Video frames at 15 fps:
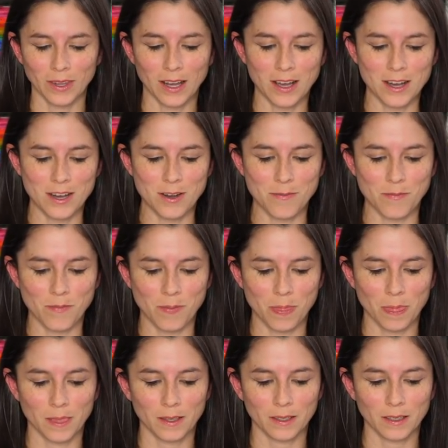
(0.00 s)

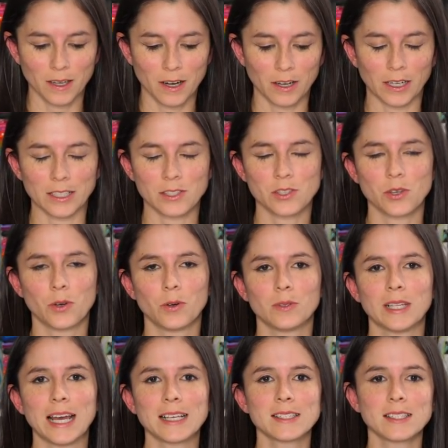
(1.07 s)
Um, all right, so
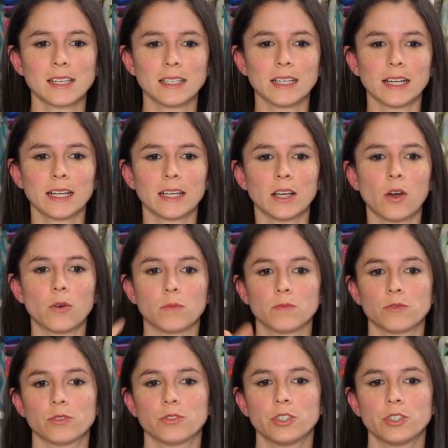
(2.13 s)
last Sunday, oh,